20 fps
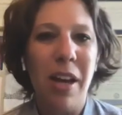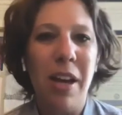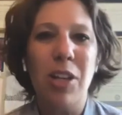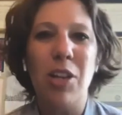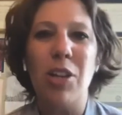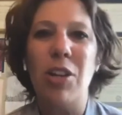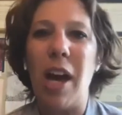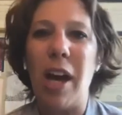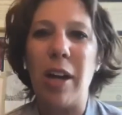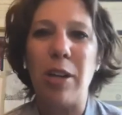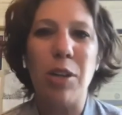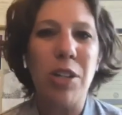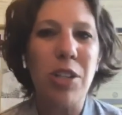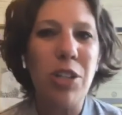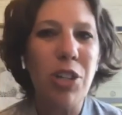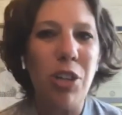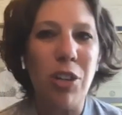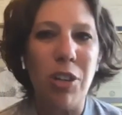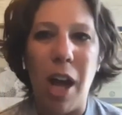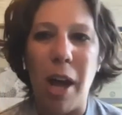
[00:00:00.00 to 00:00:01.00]
You're not good
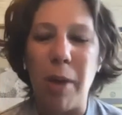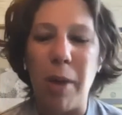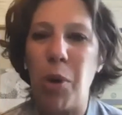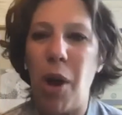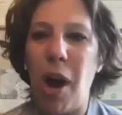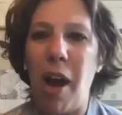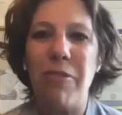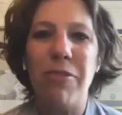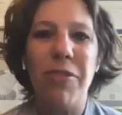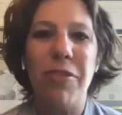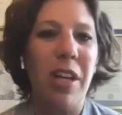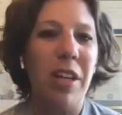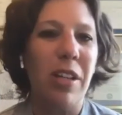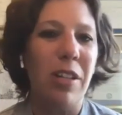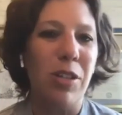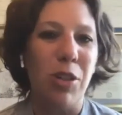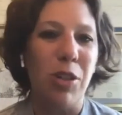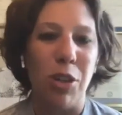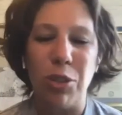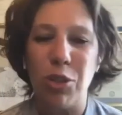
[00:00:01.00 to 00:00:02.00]
to your nonprofit,
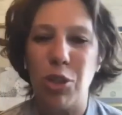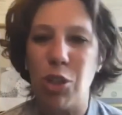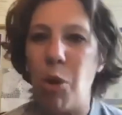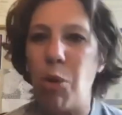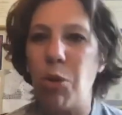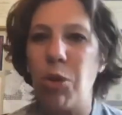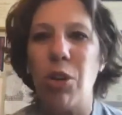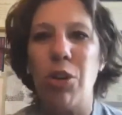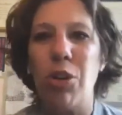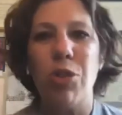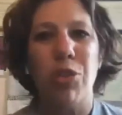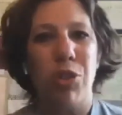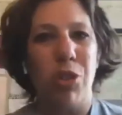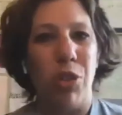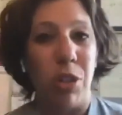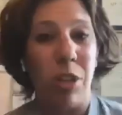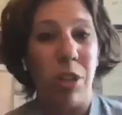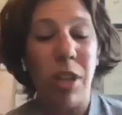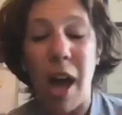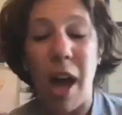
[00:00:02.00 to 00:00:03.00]
your donors, your
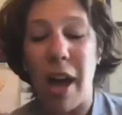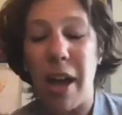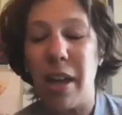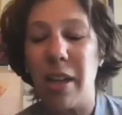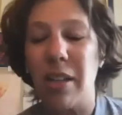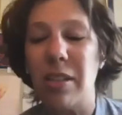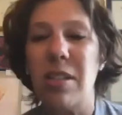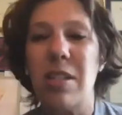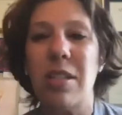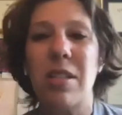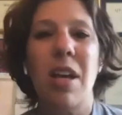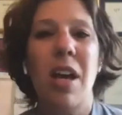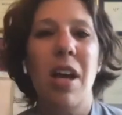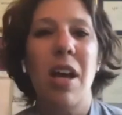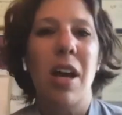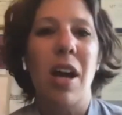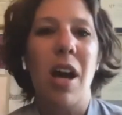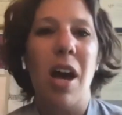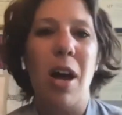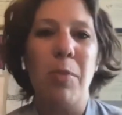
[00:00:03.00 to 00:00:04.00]
clients,
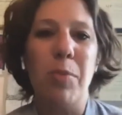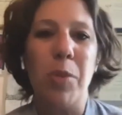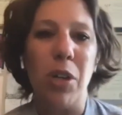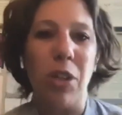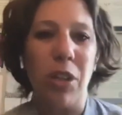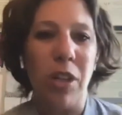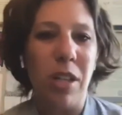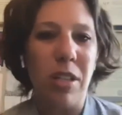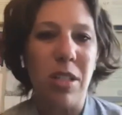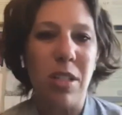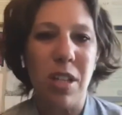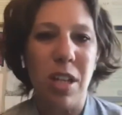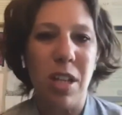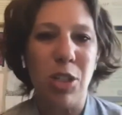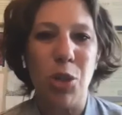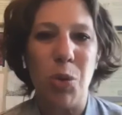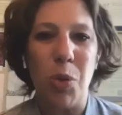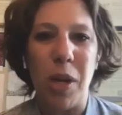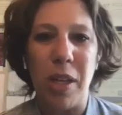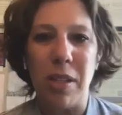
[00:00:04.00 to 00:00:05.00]
um, your
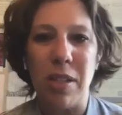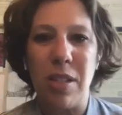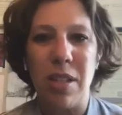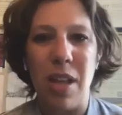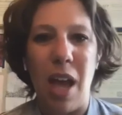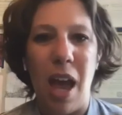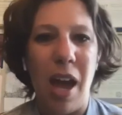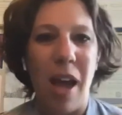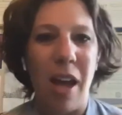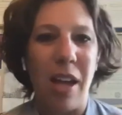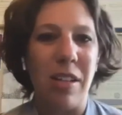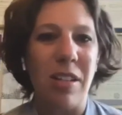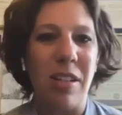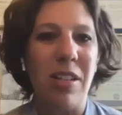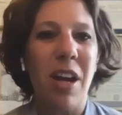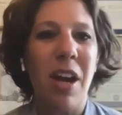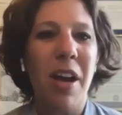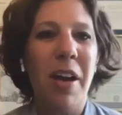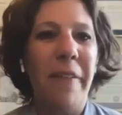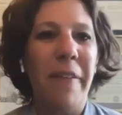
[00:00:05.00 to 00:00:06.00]
constituents. And
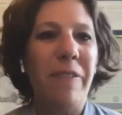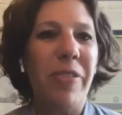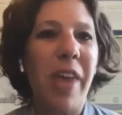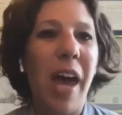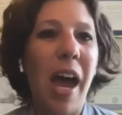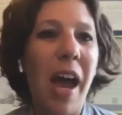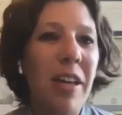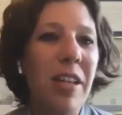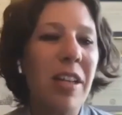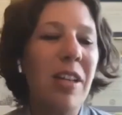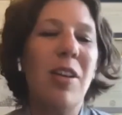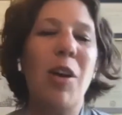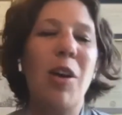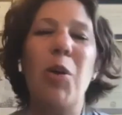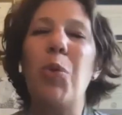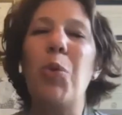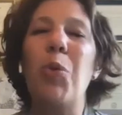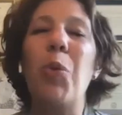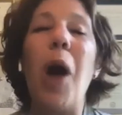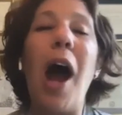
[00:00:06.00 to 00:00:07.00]
that, you
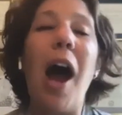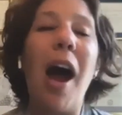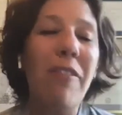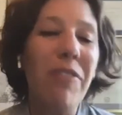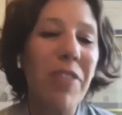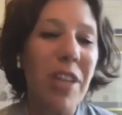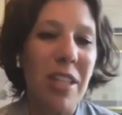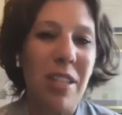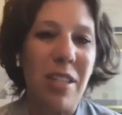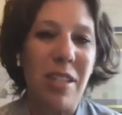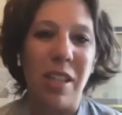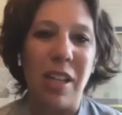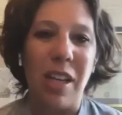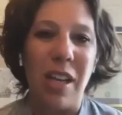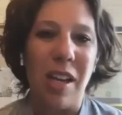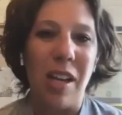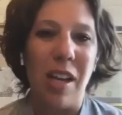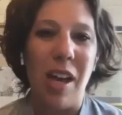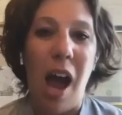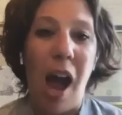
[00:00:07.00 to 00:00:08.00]
know,
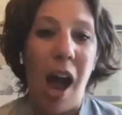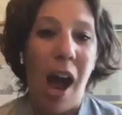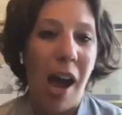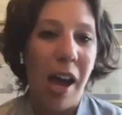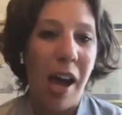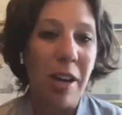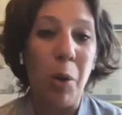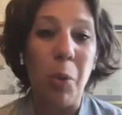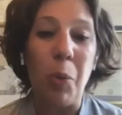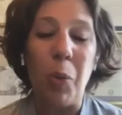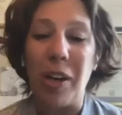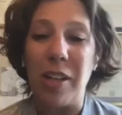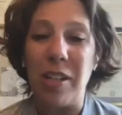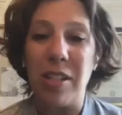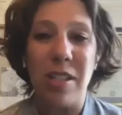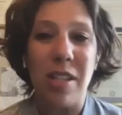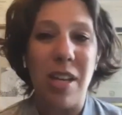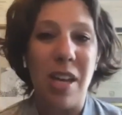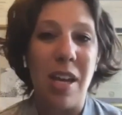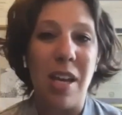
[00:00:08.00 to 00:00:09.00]
obviously, I don't want to
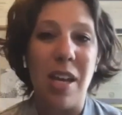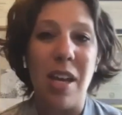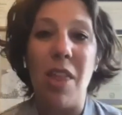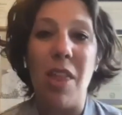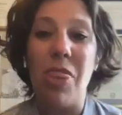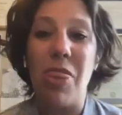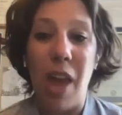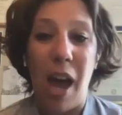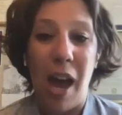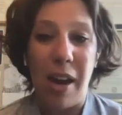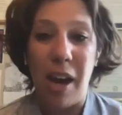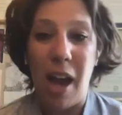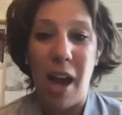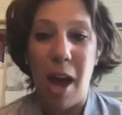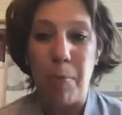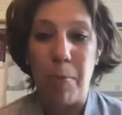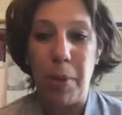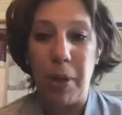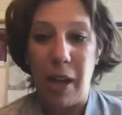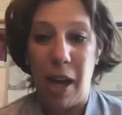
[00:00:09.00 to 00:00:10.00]
see that
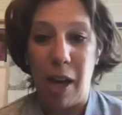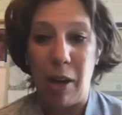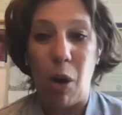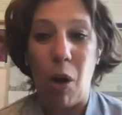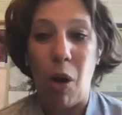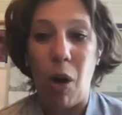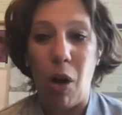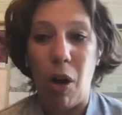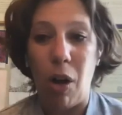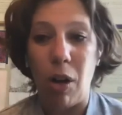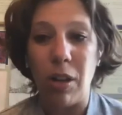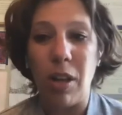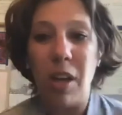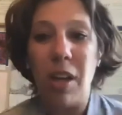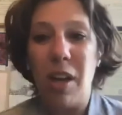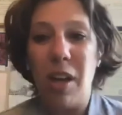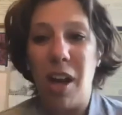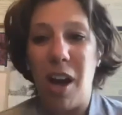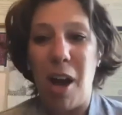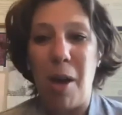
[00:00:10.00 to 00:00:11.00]
happen at all.
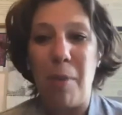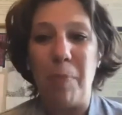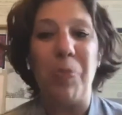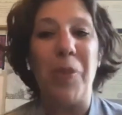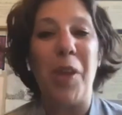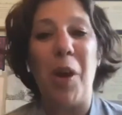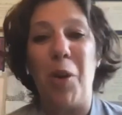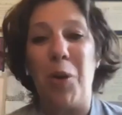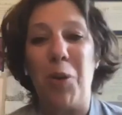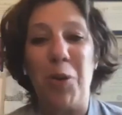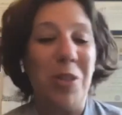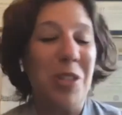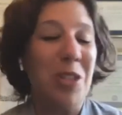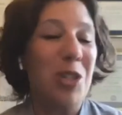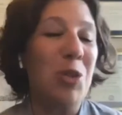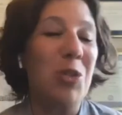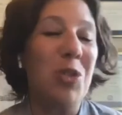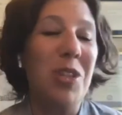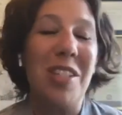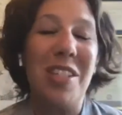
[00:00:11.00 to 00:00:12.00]
Um, oh,
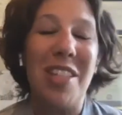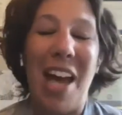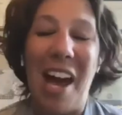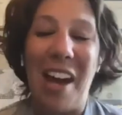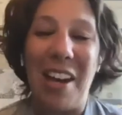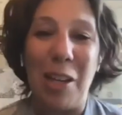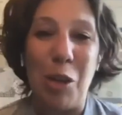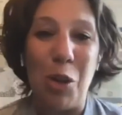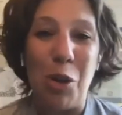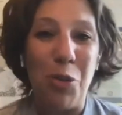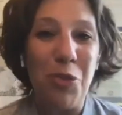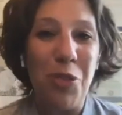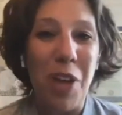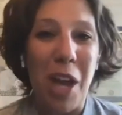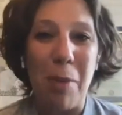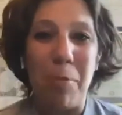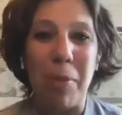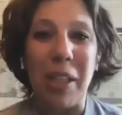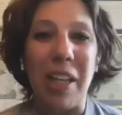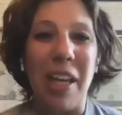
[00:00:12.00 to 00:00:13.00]
Susan's adding your
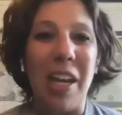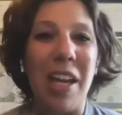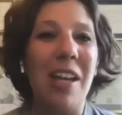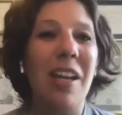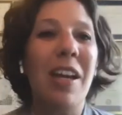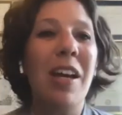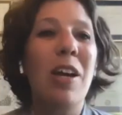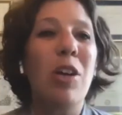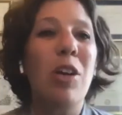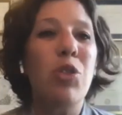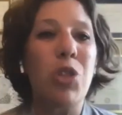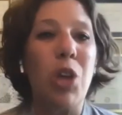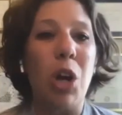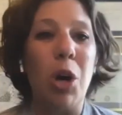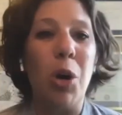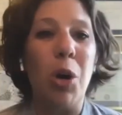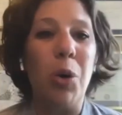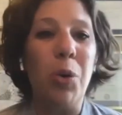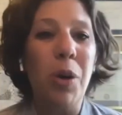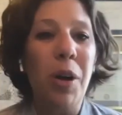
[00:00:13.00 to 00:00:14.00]
family.
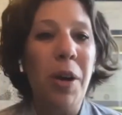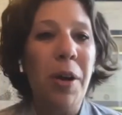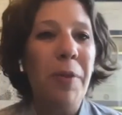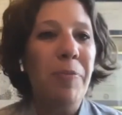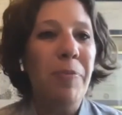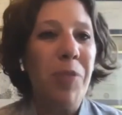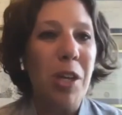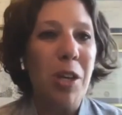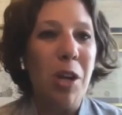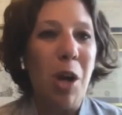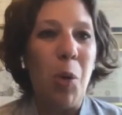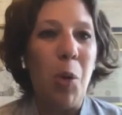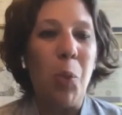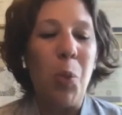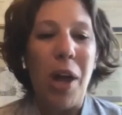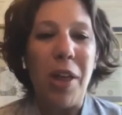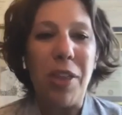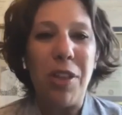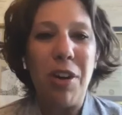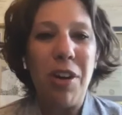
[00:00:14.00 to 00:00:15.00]
So, you know,
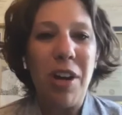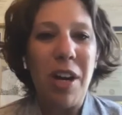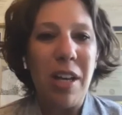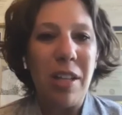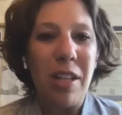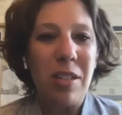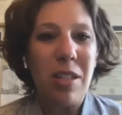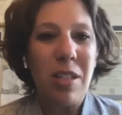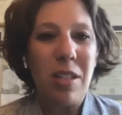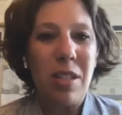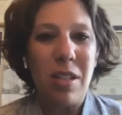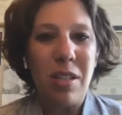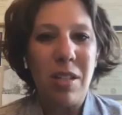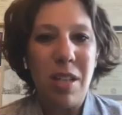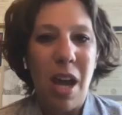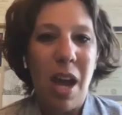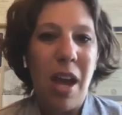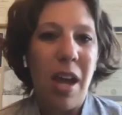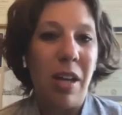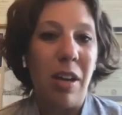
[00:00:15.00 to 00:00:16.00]
whether it's
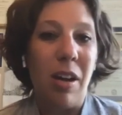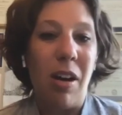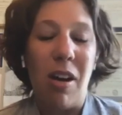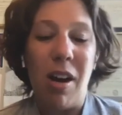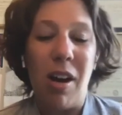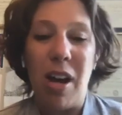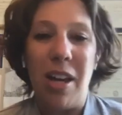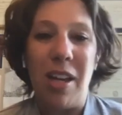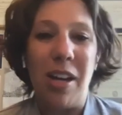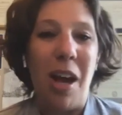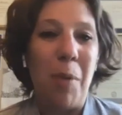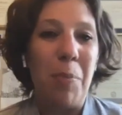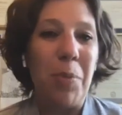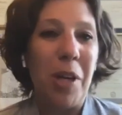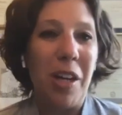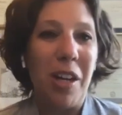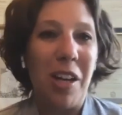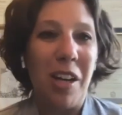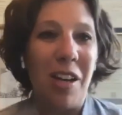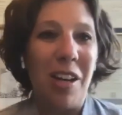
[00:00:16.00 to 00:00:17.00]
saying, all right, I'm
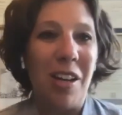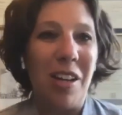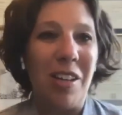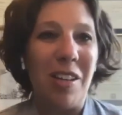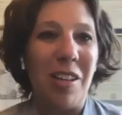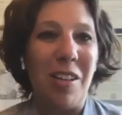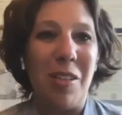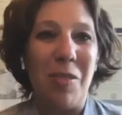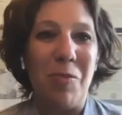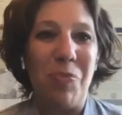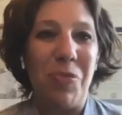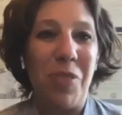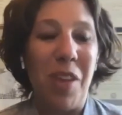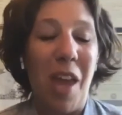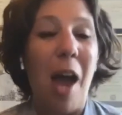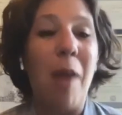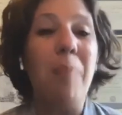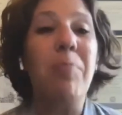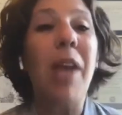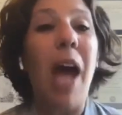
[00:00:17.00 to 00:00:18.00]
going to,
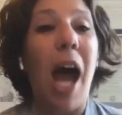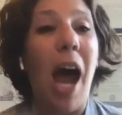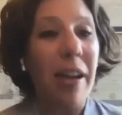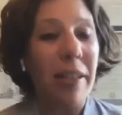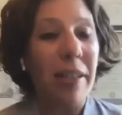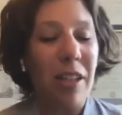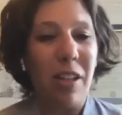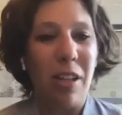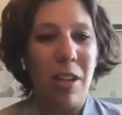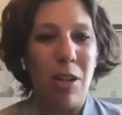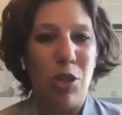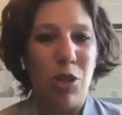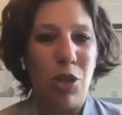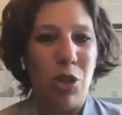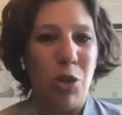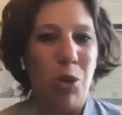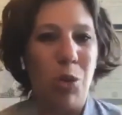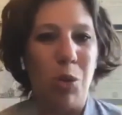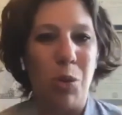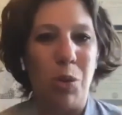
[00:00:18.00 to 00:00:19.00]
I'm not going to
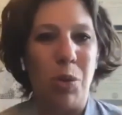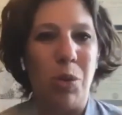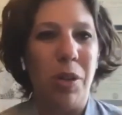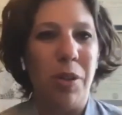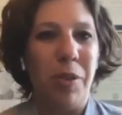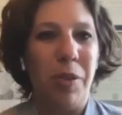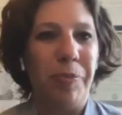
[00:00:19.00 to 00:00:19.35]
do